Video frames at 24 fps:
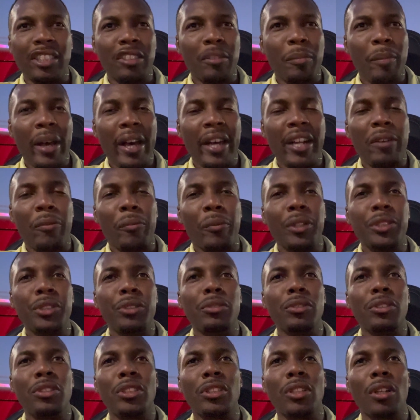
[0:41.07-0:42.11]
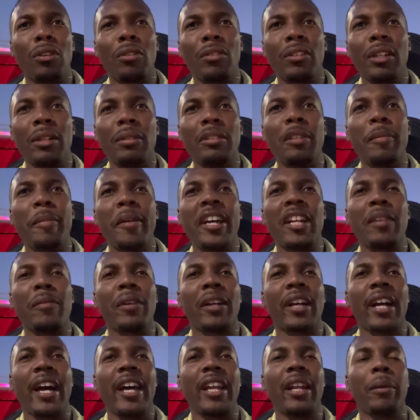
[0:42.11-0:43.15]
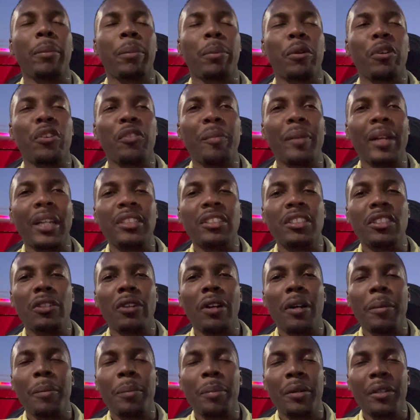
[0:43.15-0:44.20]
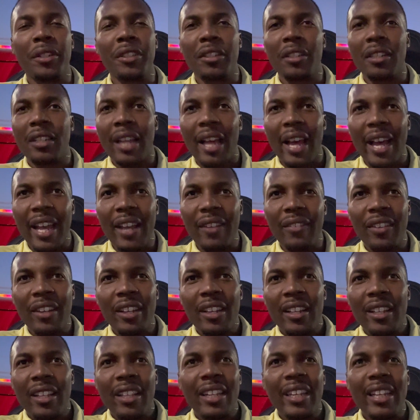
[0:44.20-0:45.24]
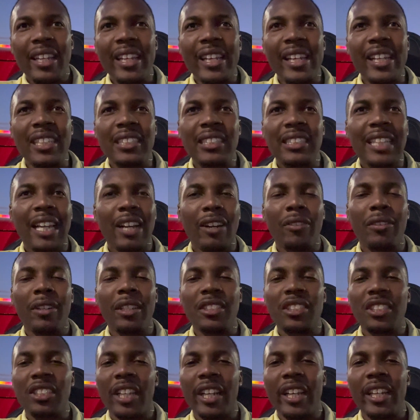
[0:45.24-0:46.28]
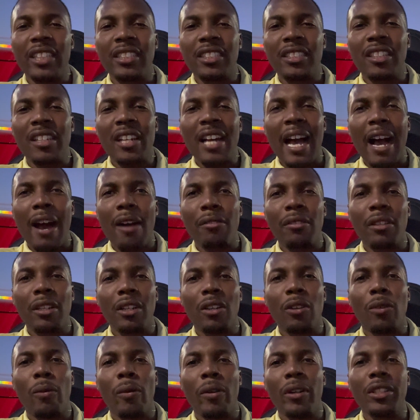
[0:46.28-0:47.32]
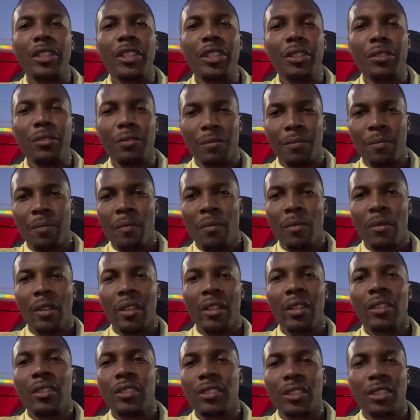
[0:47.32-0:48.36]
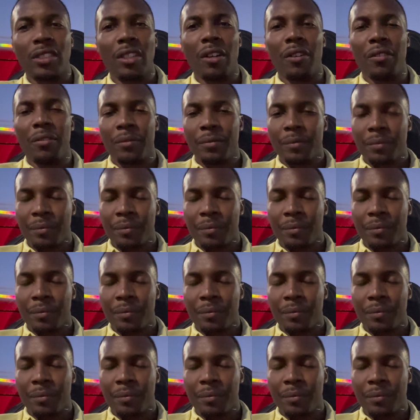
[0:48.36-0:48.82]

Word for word: No matter what you show them, no matter what kind of improvement that you're going to put in your life, it's not going to change their outlook on you. So,